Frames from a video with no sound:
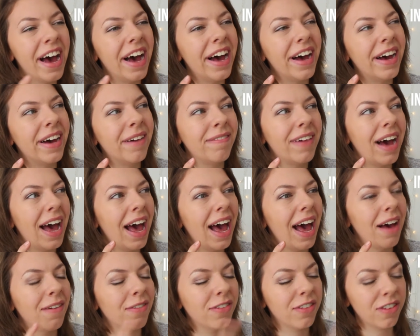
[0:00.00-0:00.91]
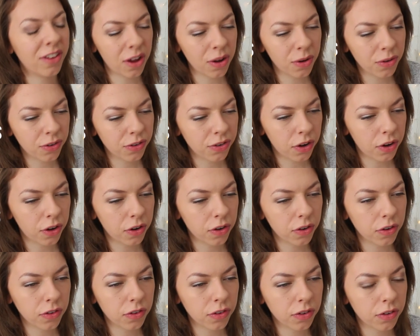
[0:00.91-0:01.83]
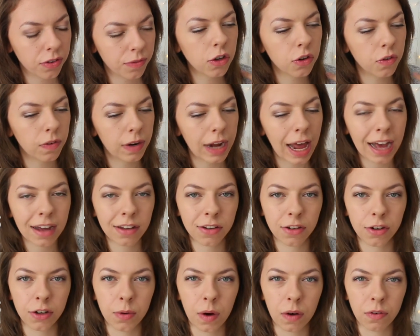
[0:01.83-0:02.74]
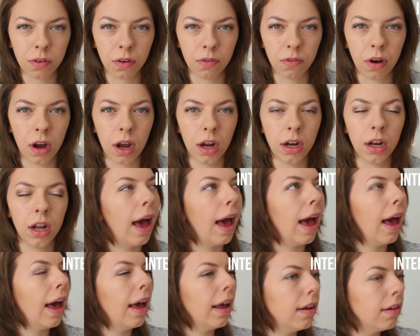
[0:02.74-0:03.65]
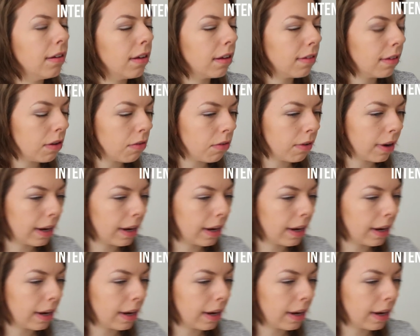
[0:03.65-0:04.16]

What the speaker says: I have slow songs to relax to after a run, and that's it